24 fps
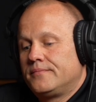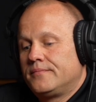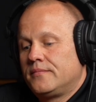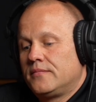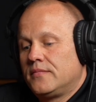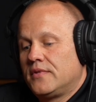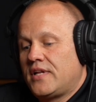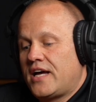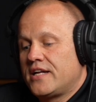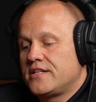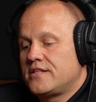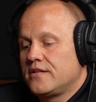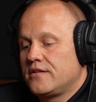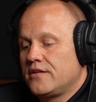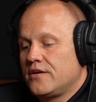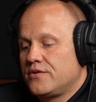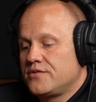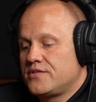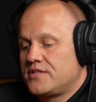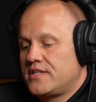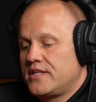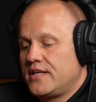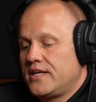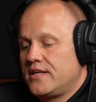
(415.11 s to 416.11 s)
Lots of
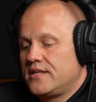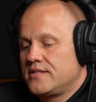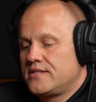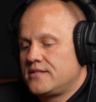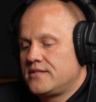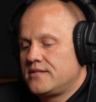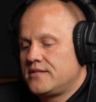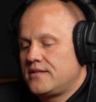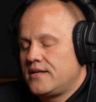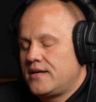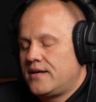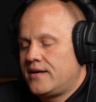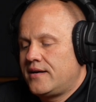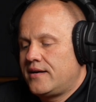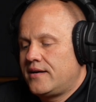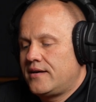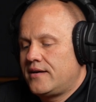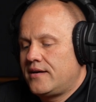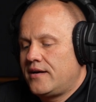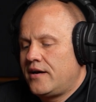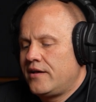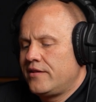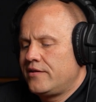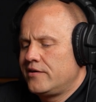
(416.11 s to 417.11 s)
those things.
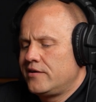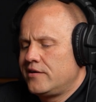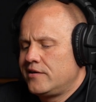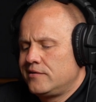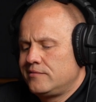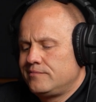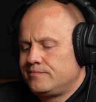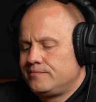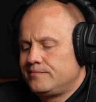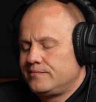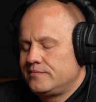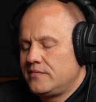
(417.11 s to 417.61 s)
Other